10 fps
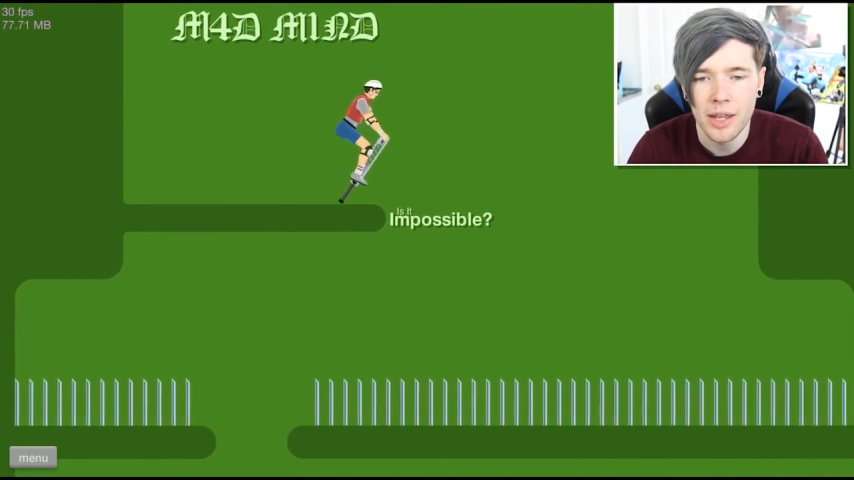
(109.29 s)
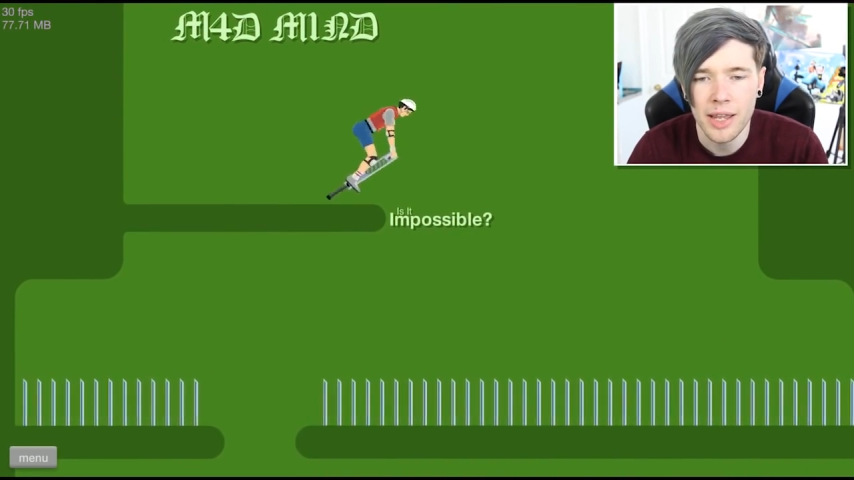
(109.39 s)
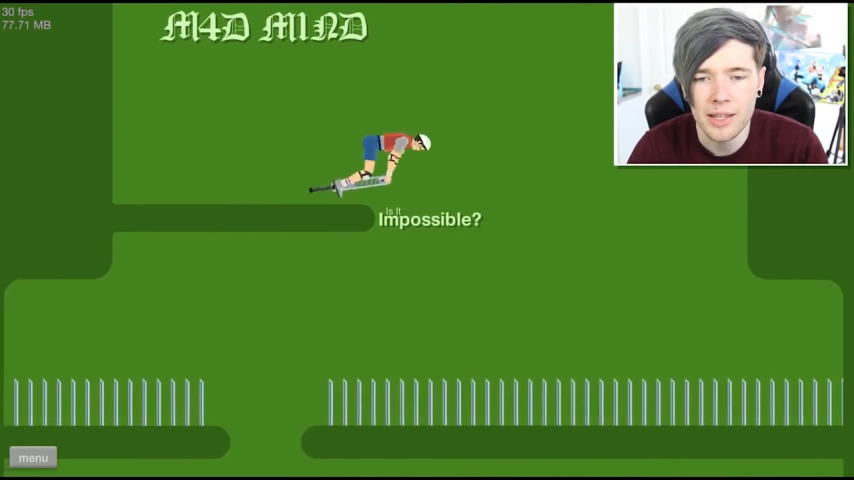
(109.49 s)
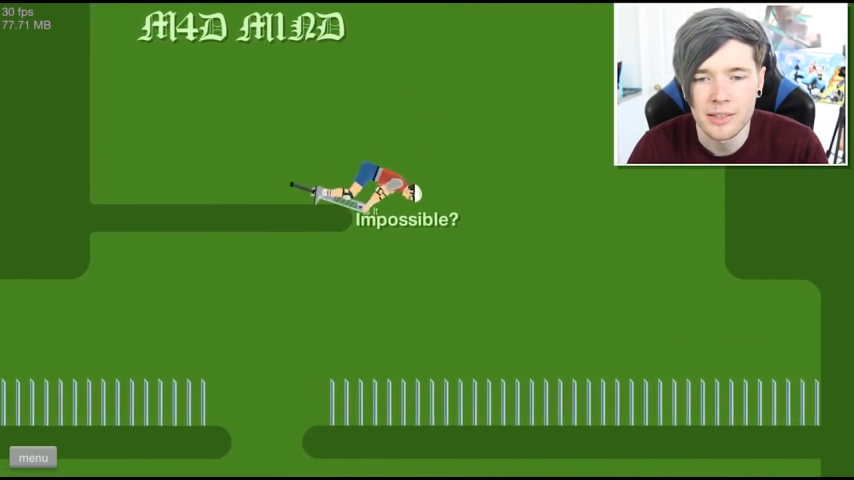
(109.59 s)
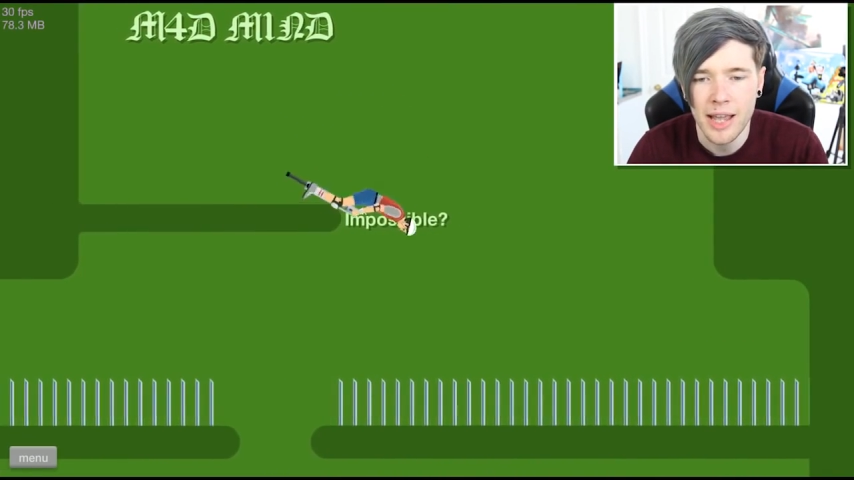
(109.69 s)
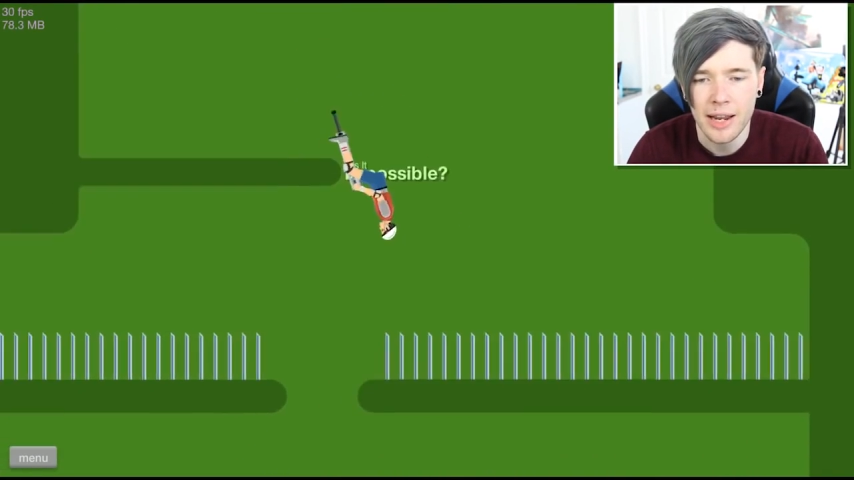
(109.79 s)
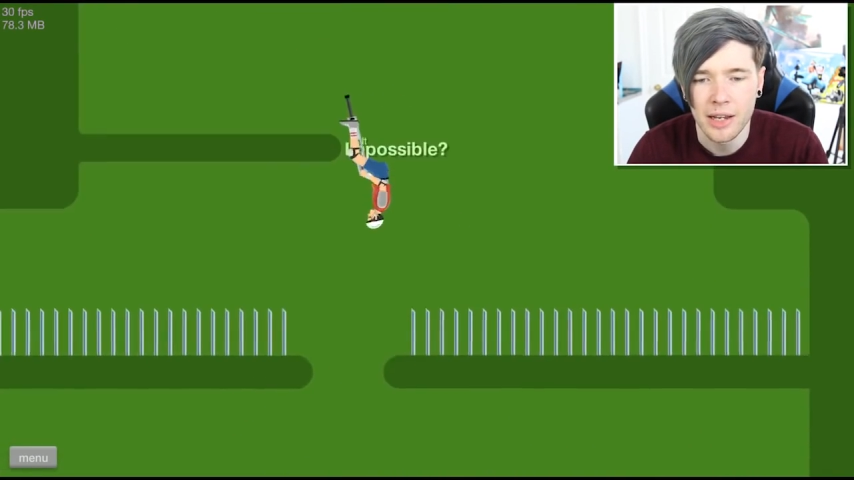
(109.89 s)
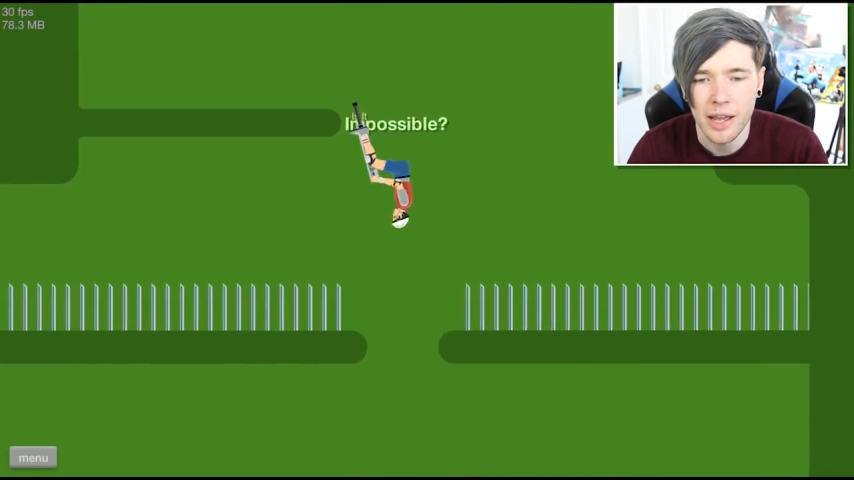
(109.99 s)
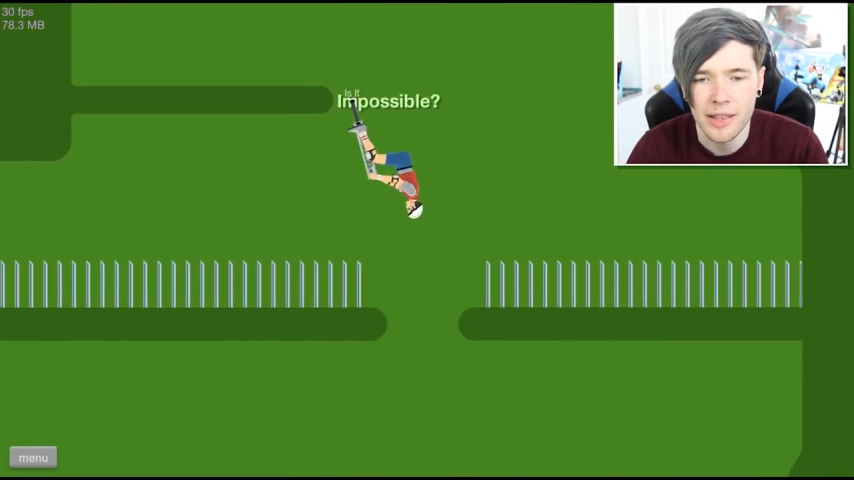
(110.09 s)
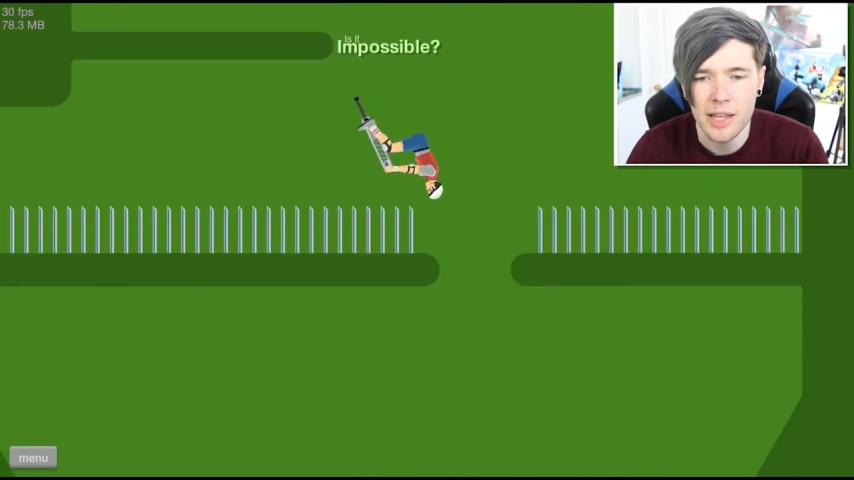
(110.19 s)
like,
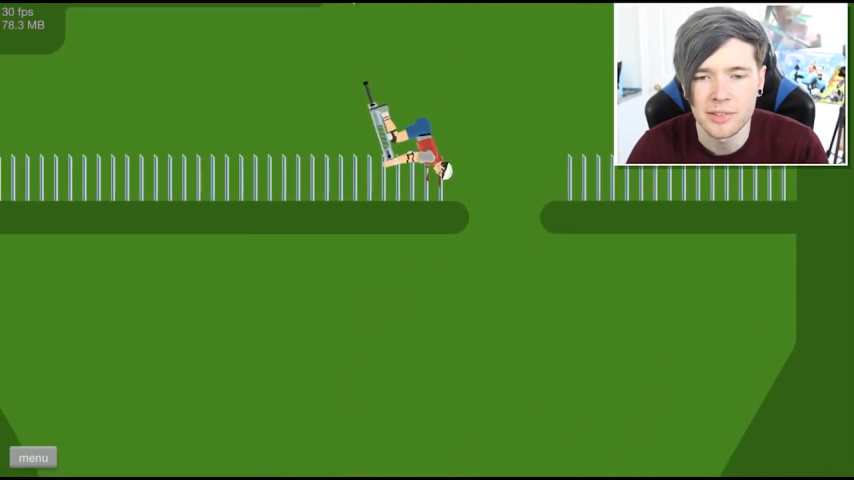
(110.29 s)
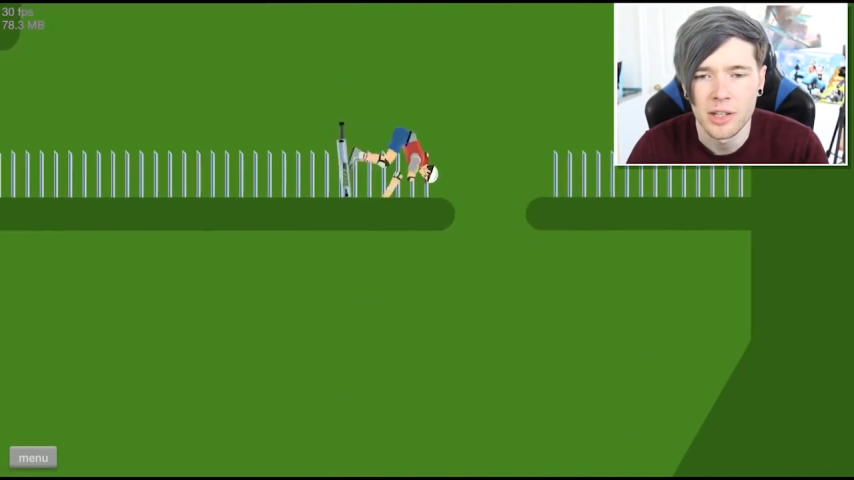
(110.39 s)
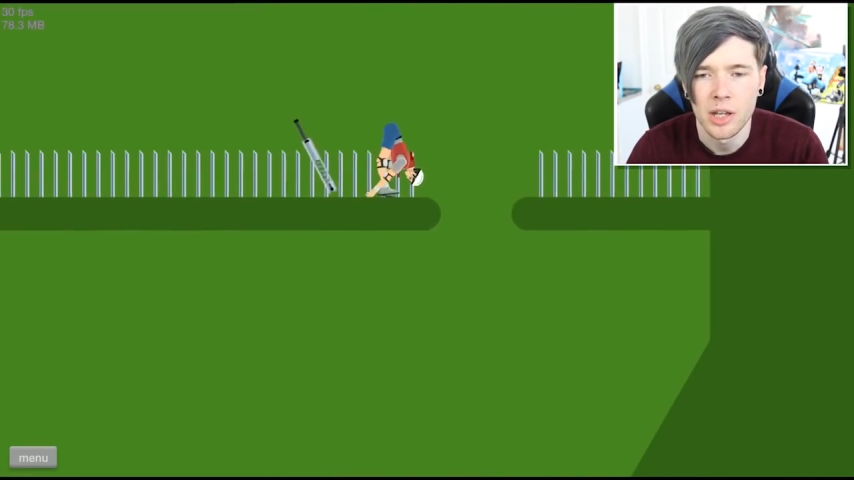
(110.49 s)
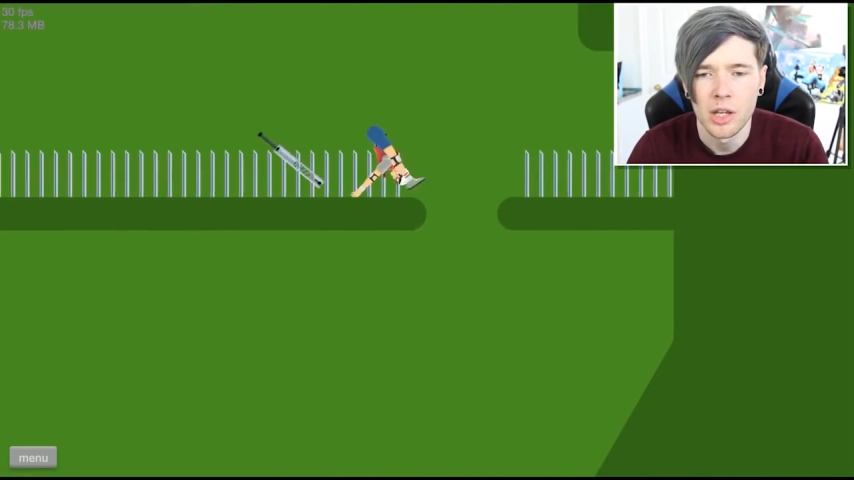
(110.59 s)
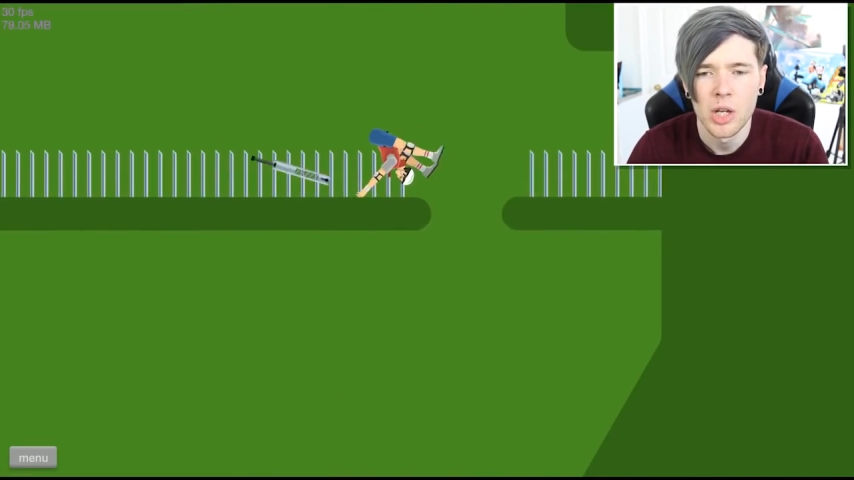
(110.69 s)
exactly like this.